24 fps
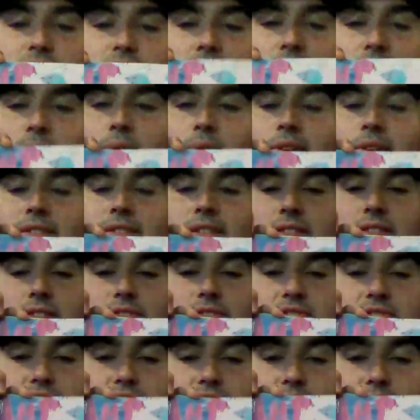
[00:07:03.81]
What did the
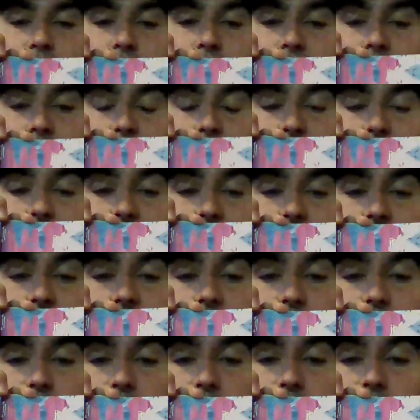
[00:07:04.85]
shoemaker
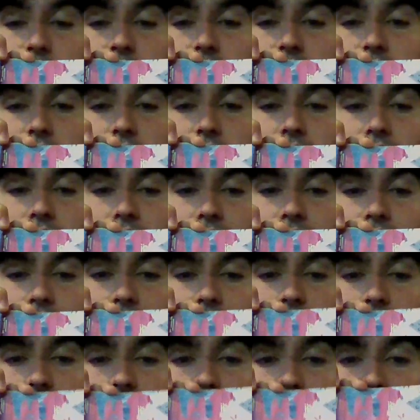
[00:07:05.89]
do
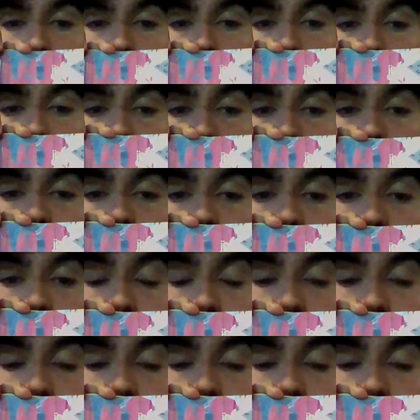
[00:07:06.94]
that made her